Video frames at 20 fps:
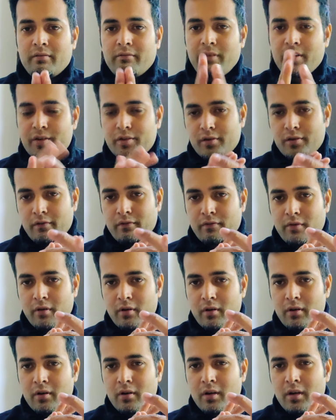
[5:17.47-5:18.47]
First of
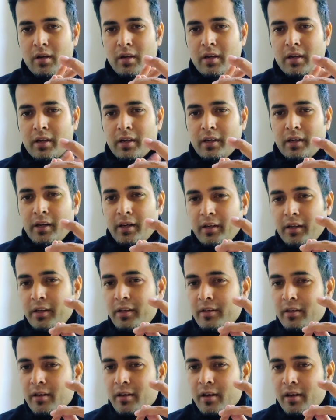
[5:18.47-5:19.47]
all, in
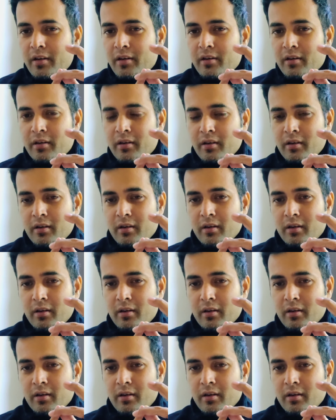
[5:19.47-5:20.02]
internet